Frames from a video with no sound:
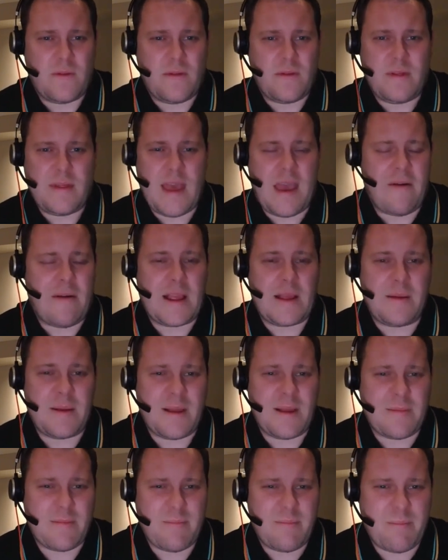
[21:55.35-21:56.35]
They're
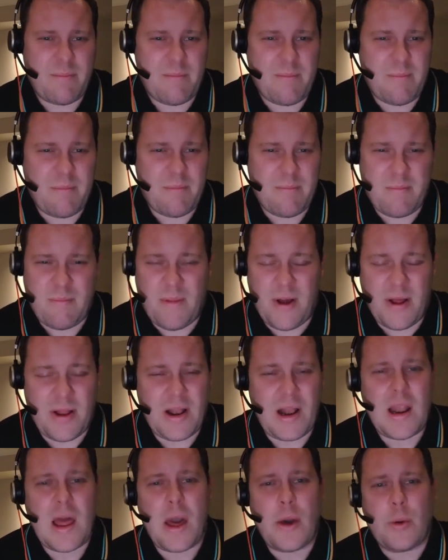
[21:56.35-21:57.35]
in
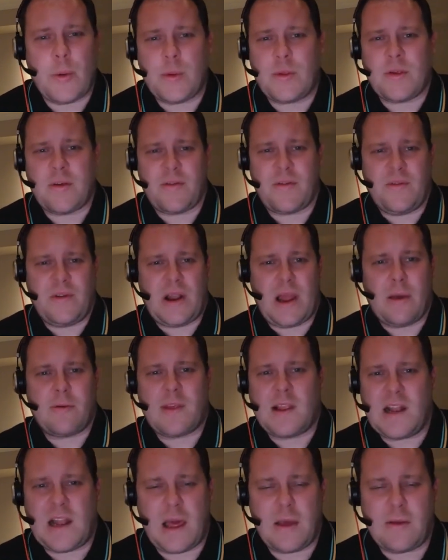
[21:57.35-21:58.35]
loads and
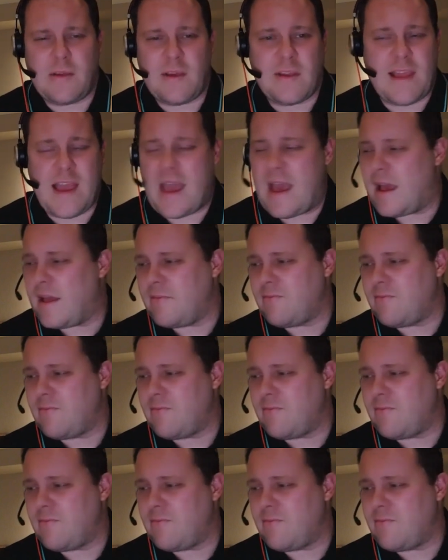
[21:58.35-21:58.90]
loads and loads of debt,